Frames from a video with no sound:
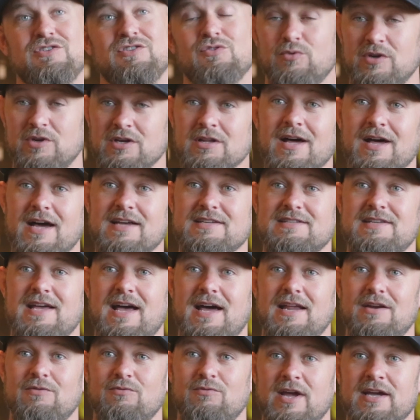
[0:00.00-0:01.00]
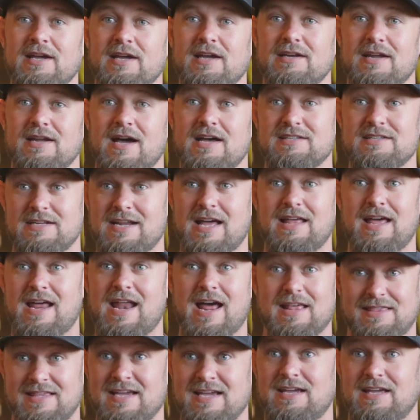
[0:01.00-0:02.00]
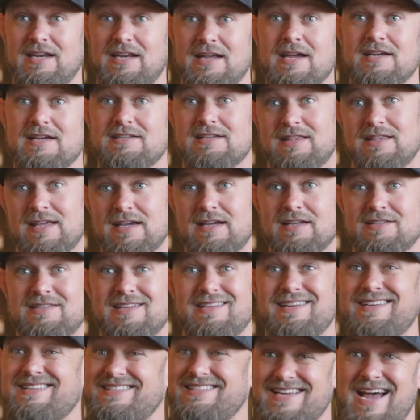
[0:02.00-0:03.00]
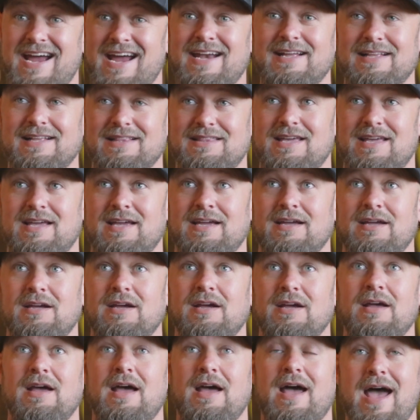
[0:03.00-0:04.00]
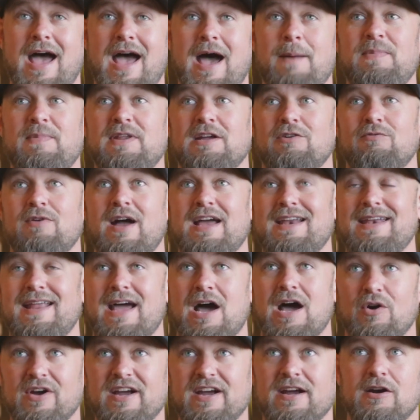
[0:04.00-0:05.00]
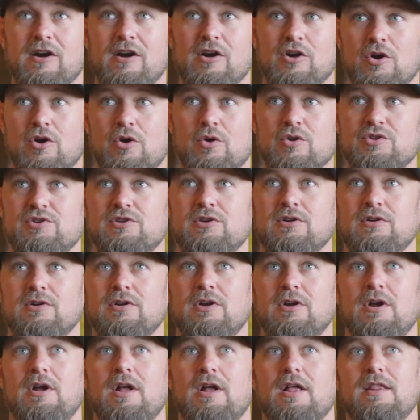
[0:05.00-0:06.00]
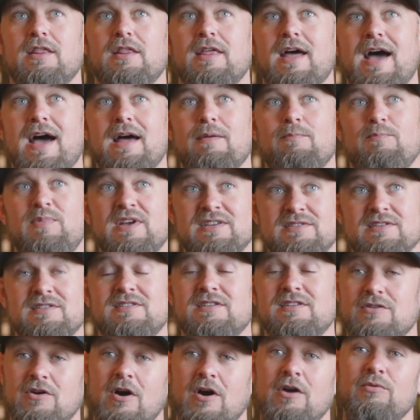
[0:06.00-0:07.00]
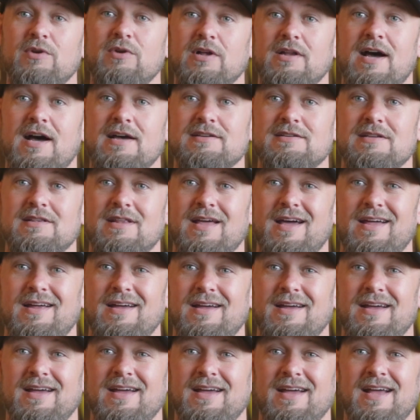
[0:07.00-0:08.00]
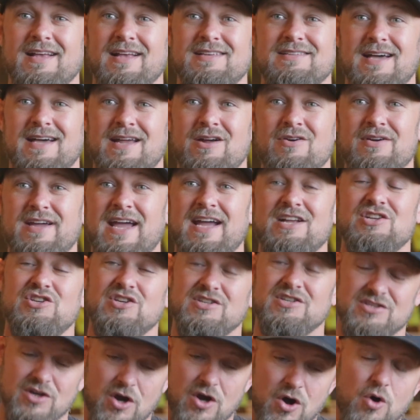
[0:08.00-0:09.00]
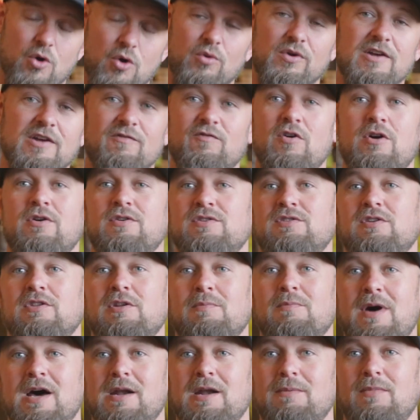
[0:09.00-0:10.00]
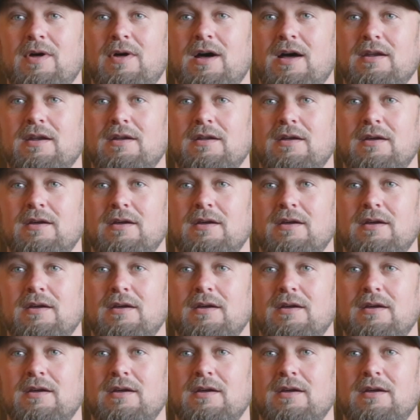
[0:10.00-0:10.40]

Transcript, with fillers: to realize that and recognize, and I, and I think it is. I think it's an exciting thing happening right now in our culture that businesses are realizing that it's not okay just to only focus on the bottom line.